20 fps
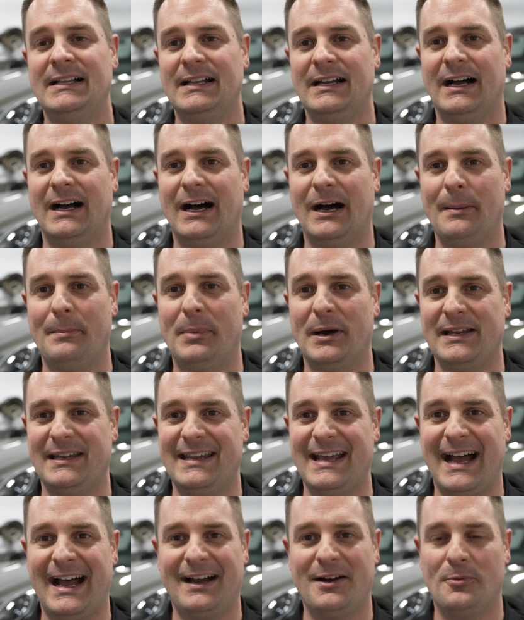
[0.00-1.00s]
But
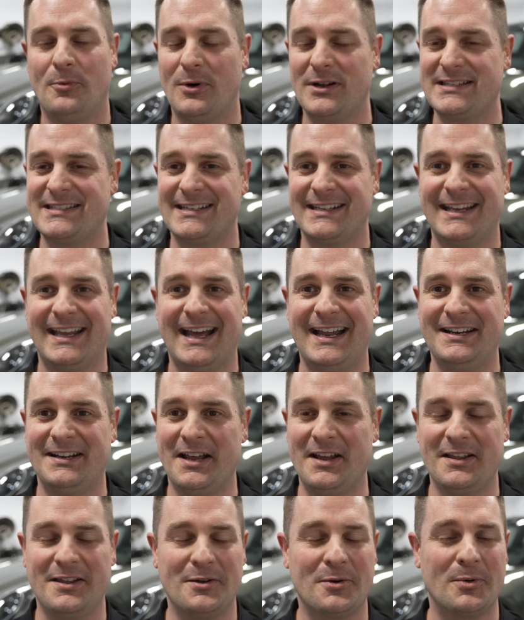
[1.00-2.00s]
yeah, once
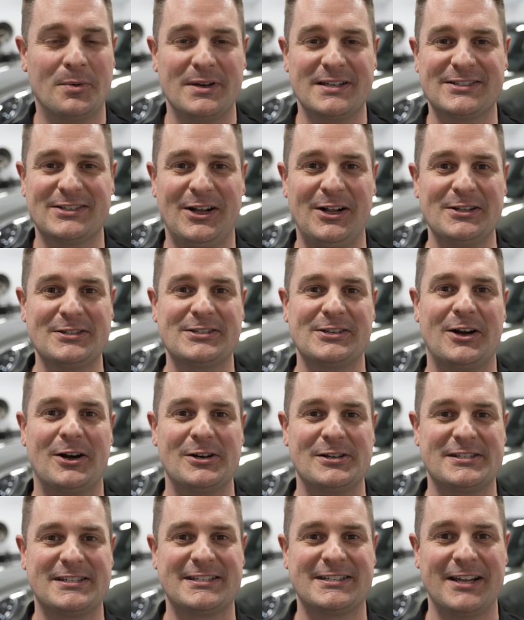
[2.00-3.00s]
again, results
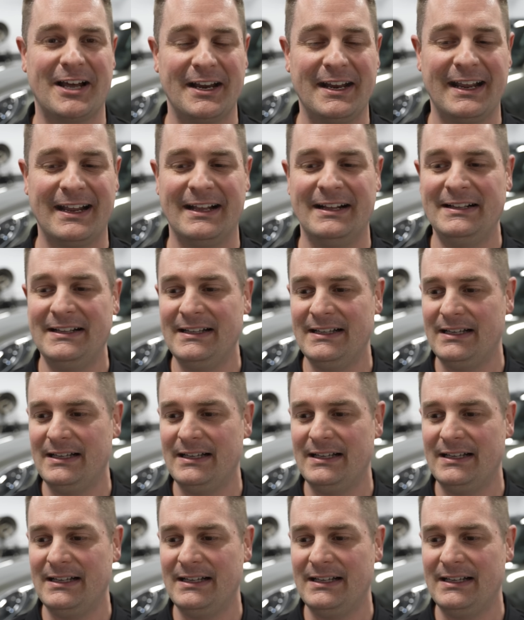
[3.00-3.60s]
are stunning.